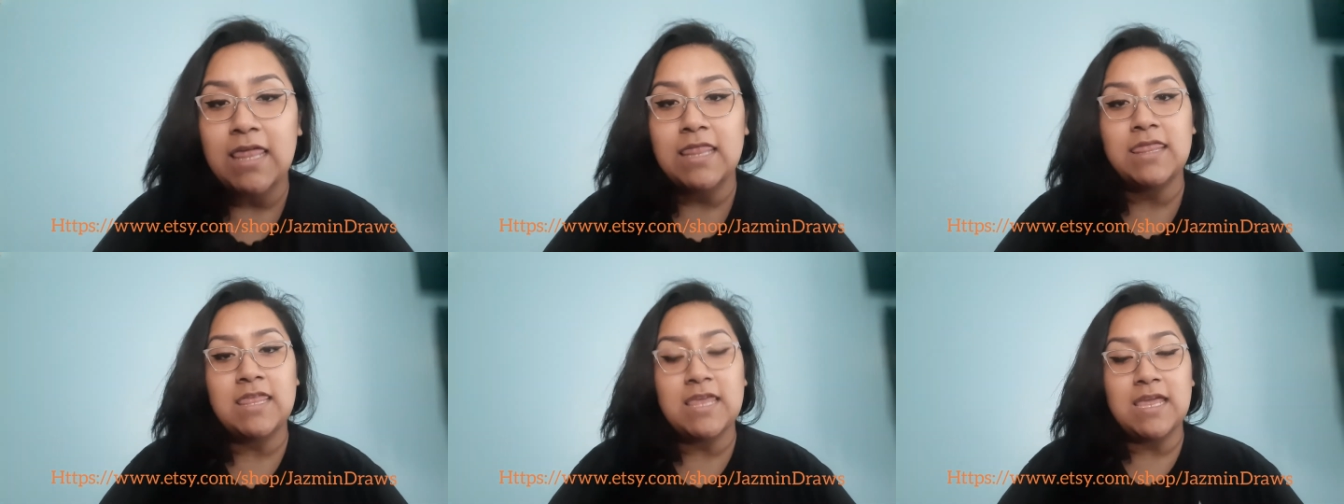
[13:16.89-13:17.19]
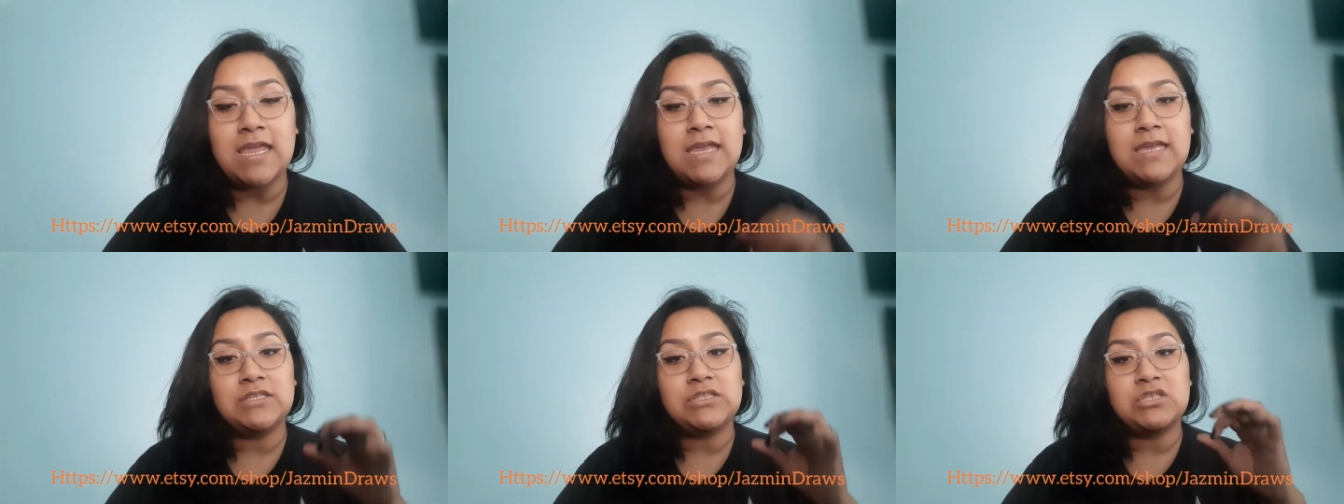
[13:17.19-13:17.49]

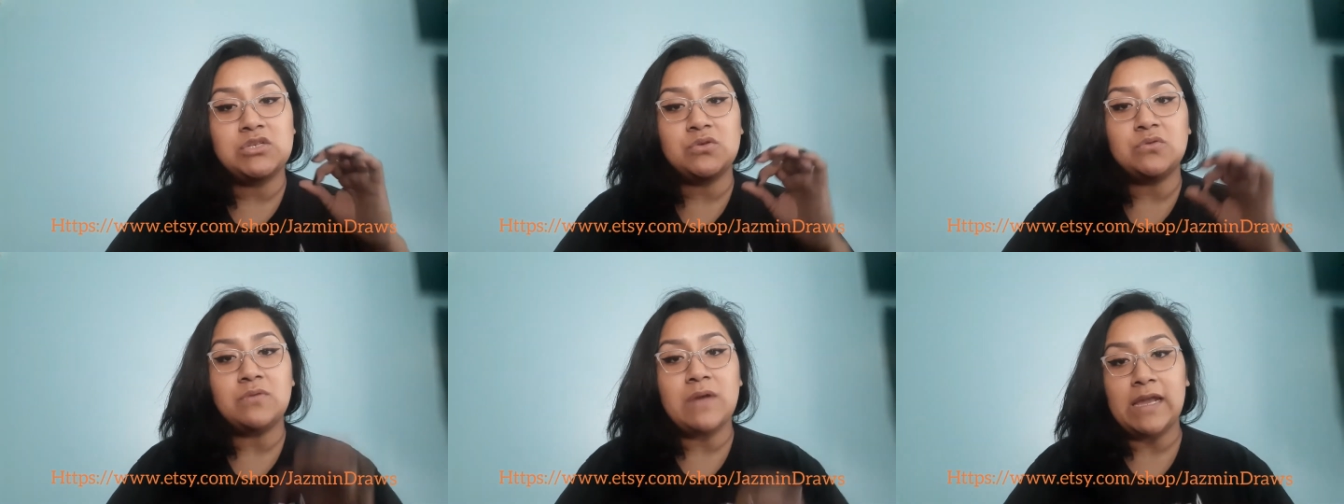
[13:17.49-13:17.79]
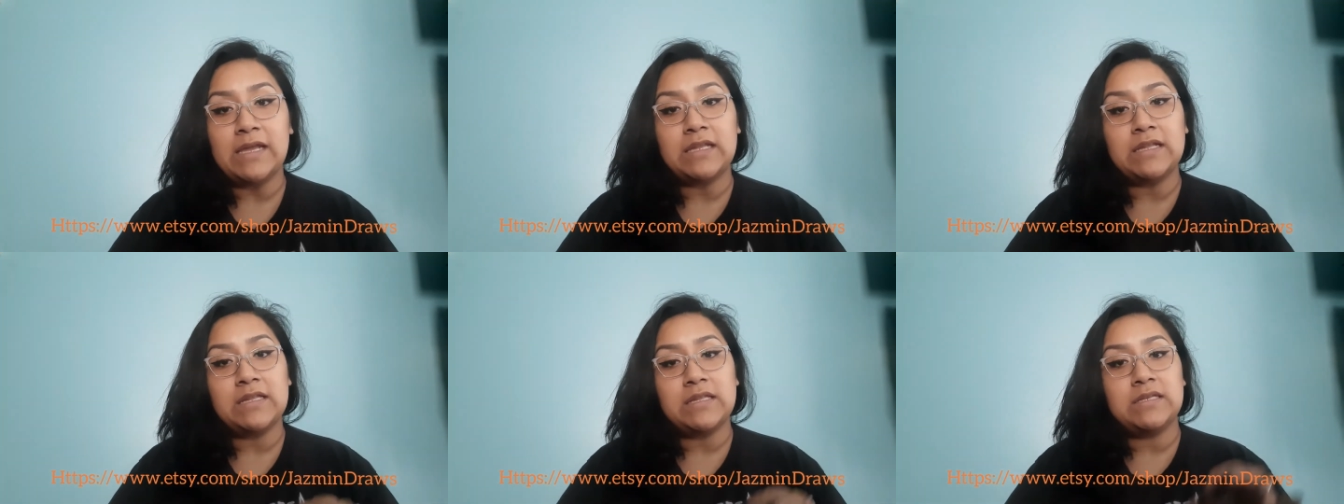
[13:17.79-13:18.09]
they
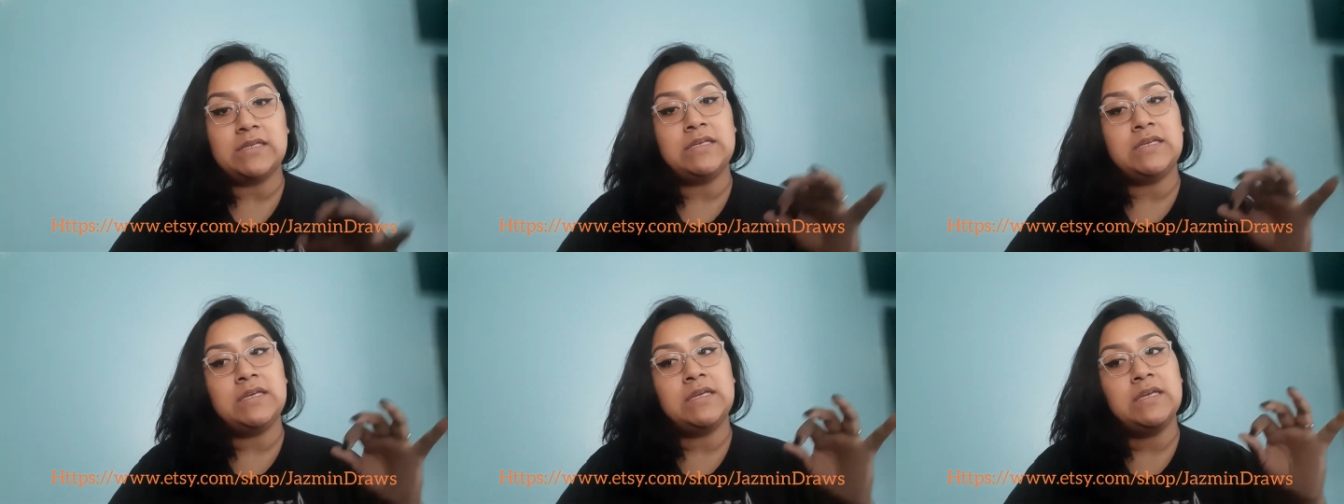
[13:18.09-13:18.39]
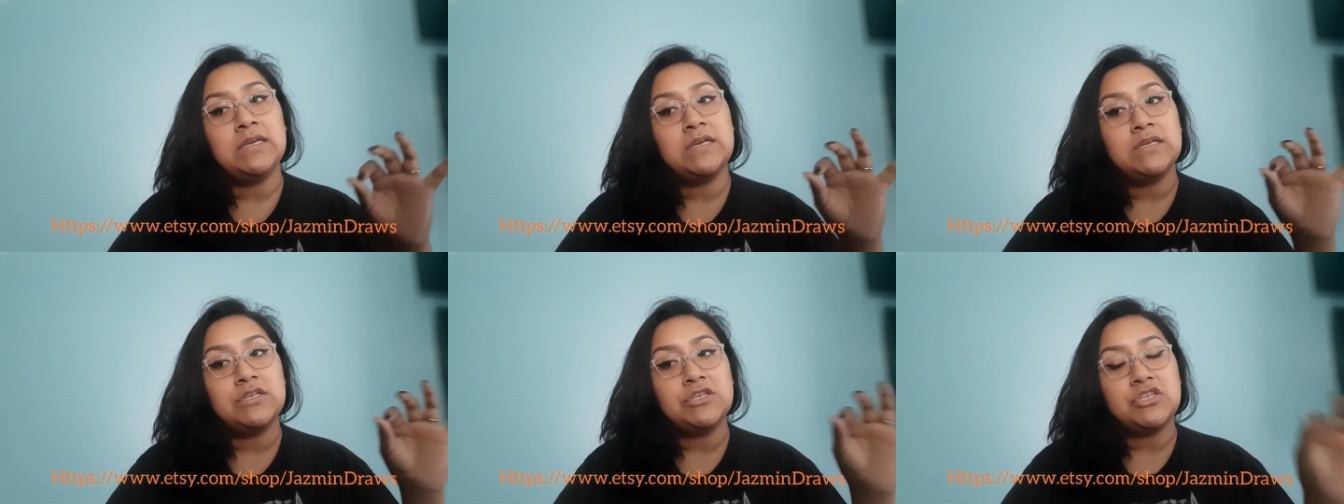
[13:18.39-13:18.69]
directly
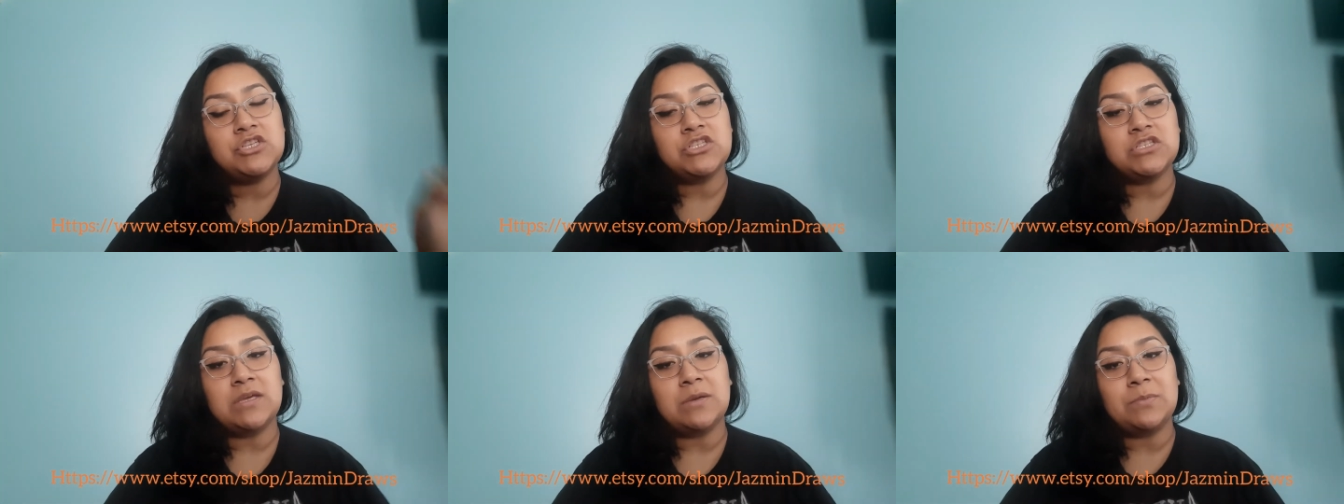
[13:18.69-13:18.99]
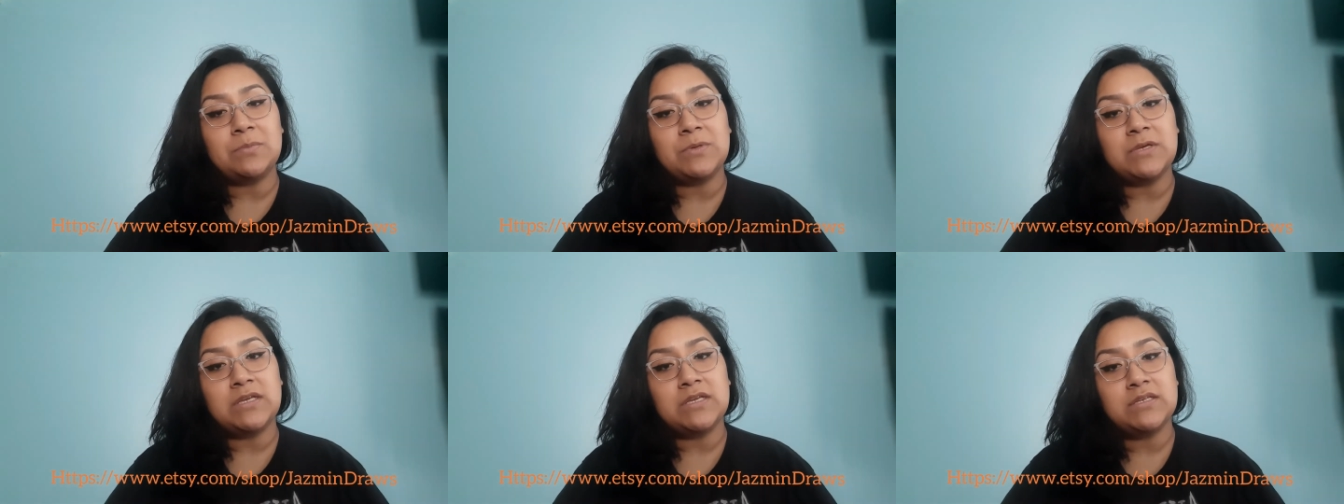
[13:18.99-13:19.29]
ship
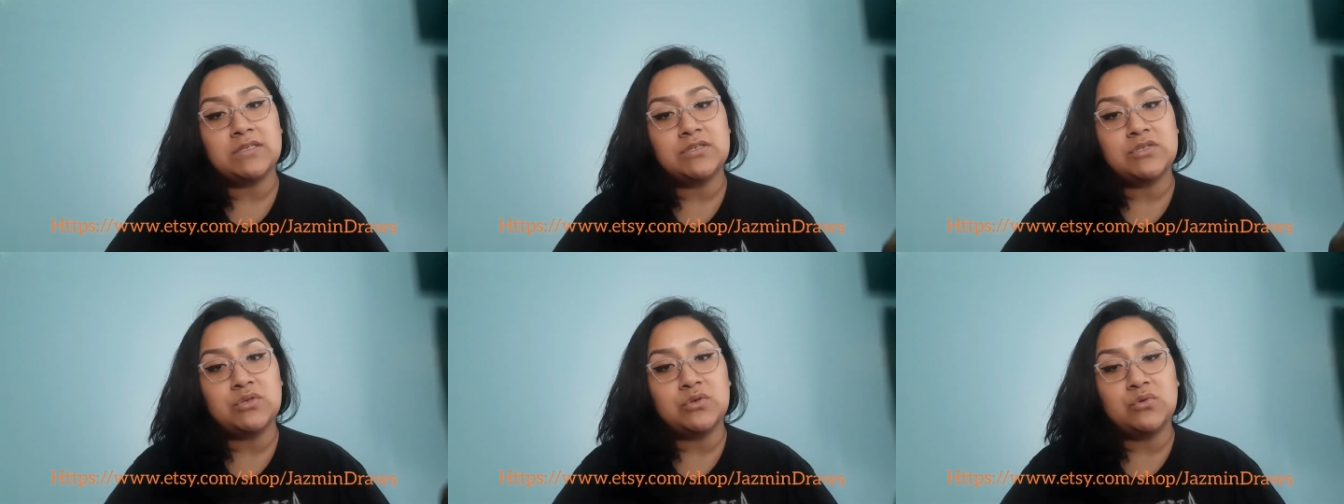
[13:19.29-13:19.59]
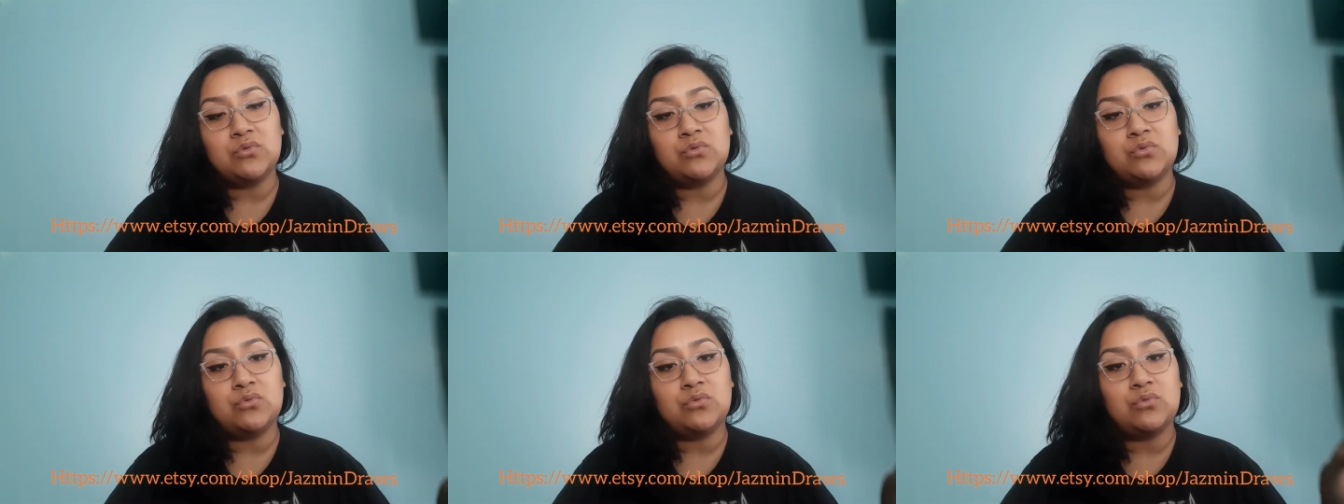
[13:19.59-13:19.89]
it
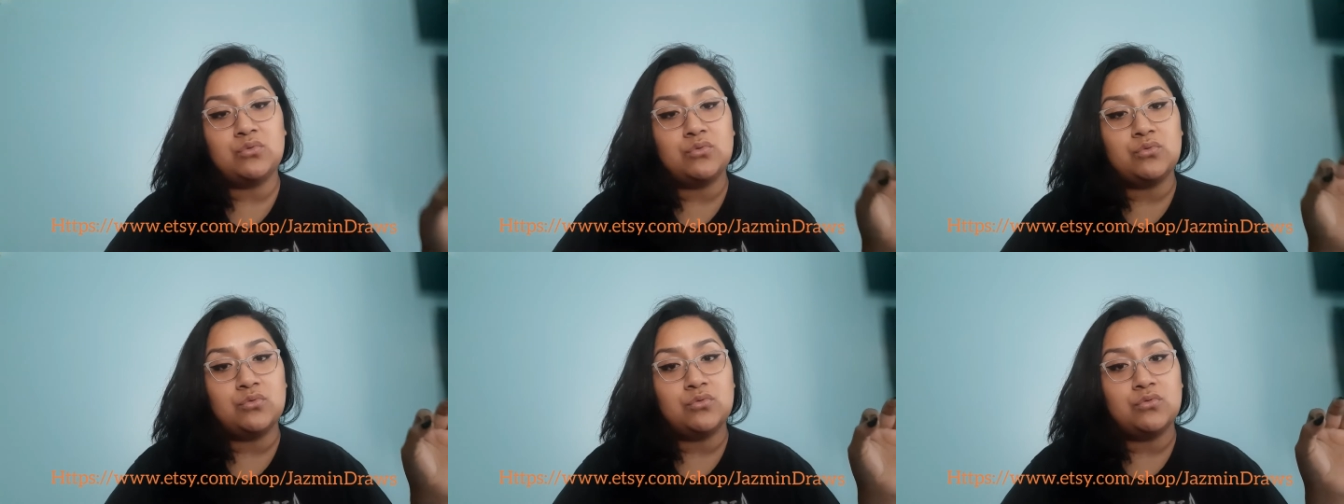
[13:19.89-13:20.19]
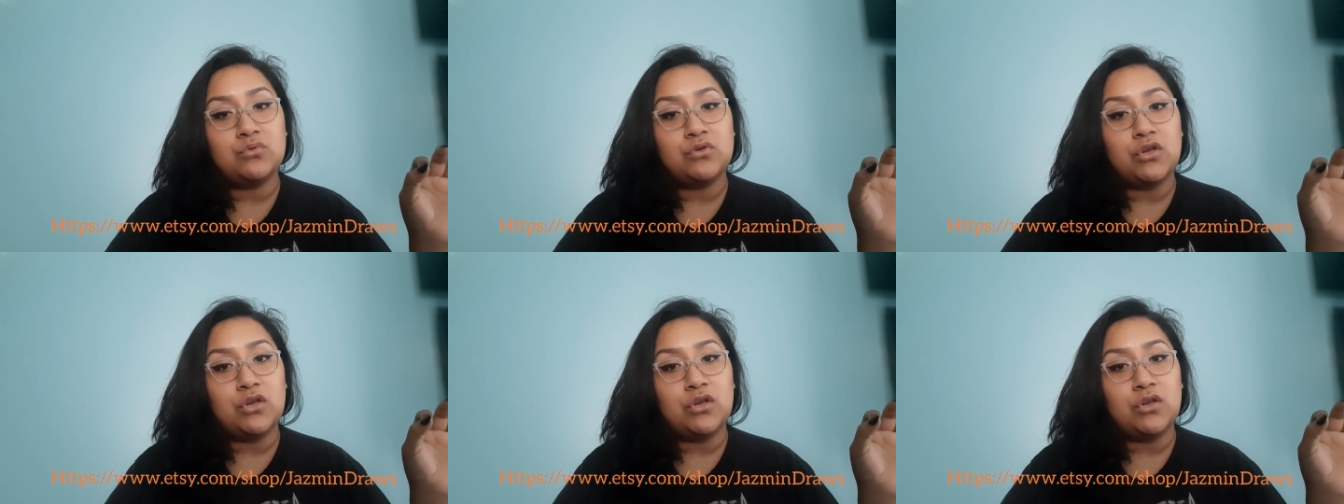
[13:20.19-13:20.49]
to
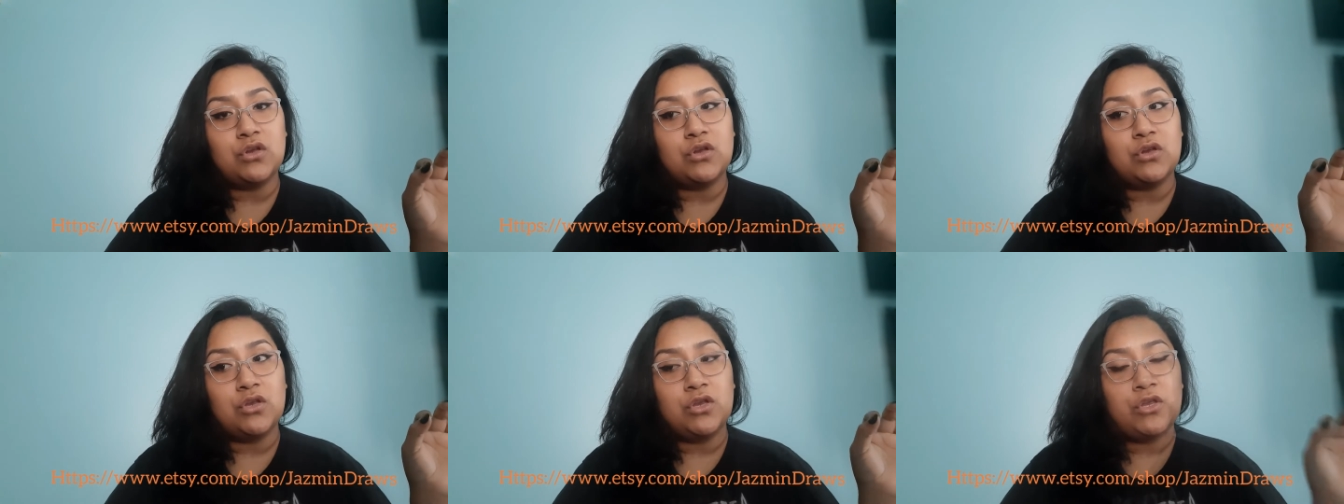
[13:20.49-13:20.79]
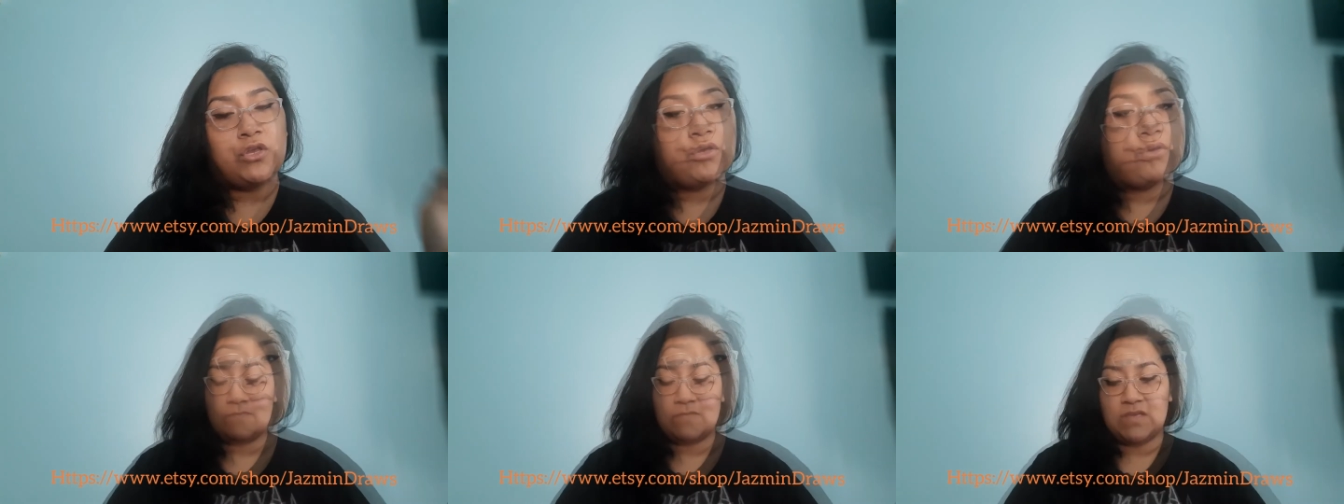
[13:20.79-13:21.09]

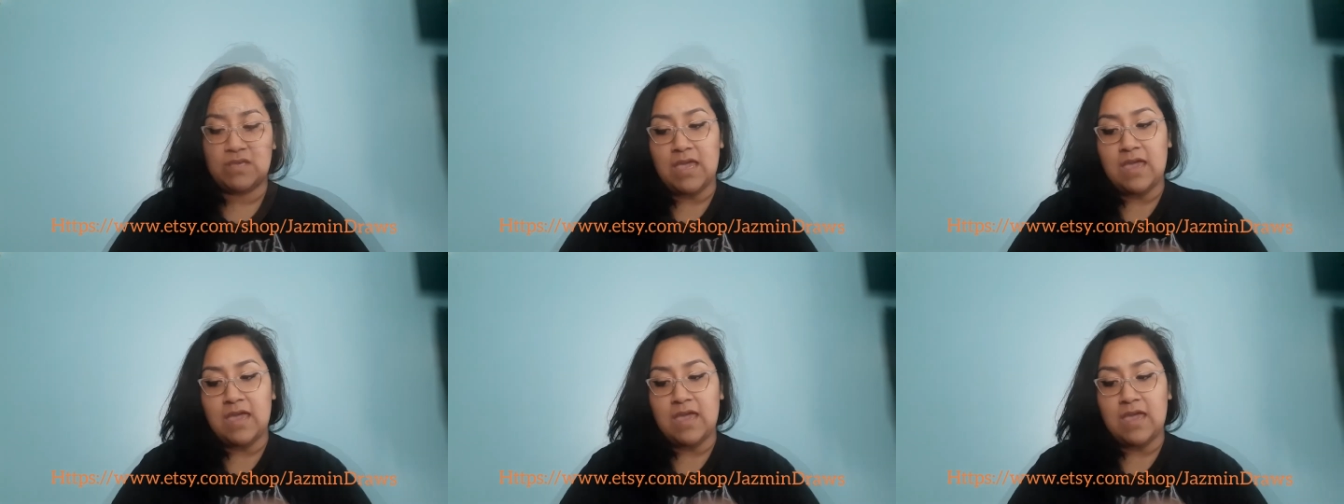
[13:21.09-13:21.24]
you.